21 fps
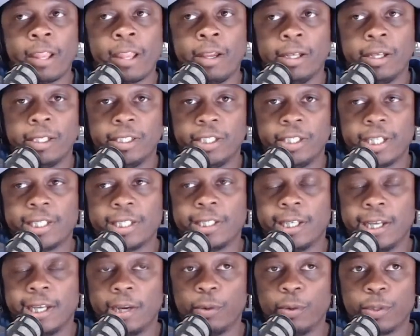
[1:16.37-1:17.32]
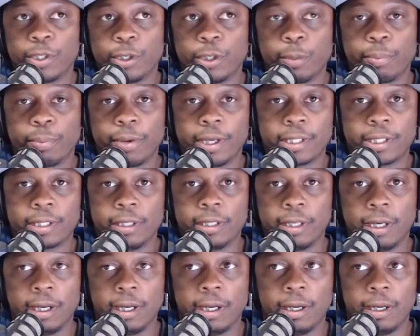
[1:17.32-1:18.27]
Jason Kidd was on the press
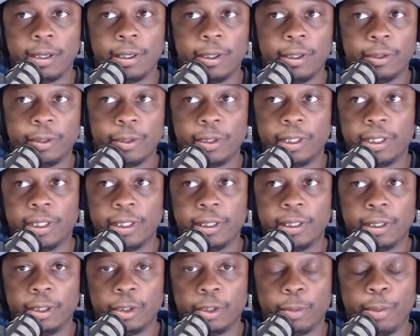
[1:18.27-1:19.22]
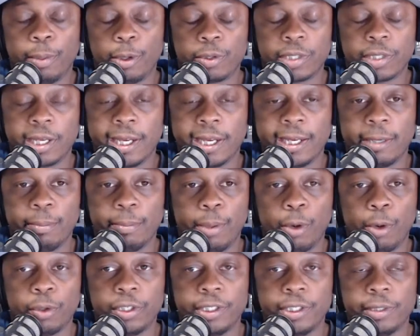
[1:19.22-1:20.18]
on the post game
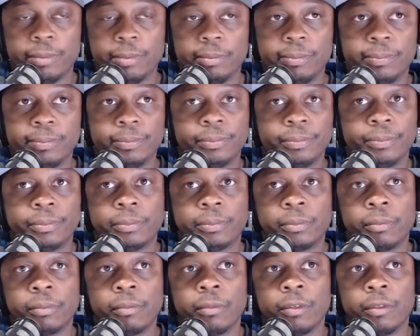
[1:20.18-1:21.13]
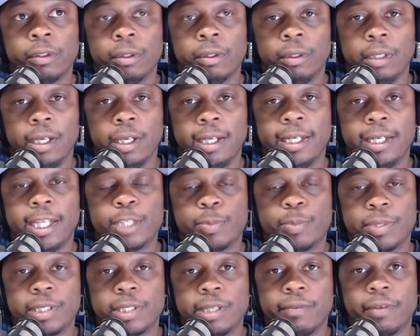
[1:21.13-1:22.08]
podium, and they
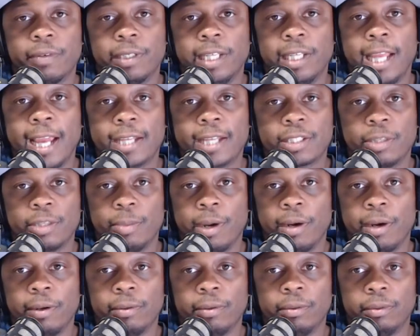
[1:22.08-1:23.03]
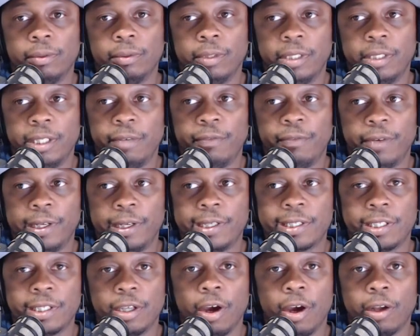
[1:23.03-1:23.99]
specifically asked about
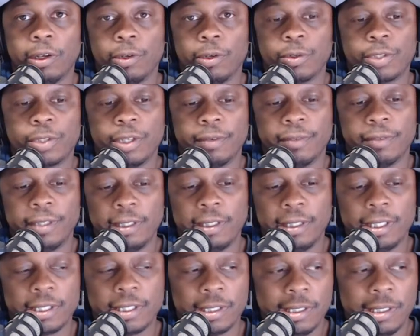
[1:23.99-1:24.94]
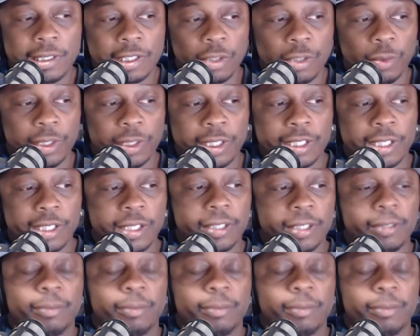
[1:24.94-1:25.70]
defense and all those stuff. Listen to what he said.